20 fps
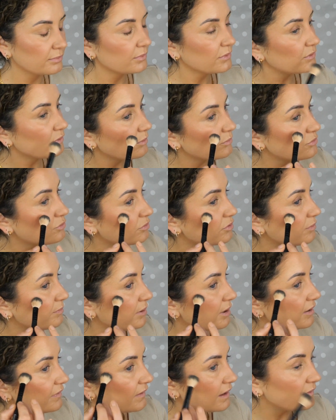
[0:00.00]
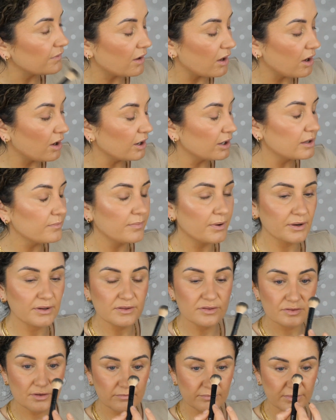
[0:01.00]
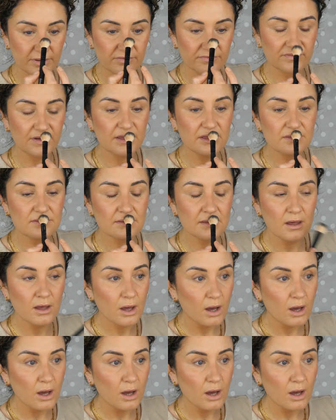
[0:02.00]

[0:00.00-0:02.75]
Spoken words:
So I'm just applying that on the high points of my face.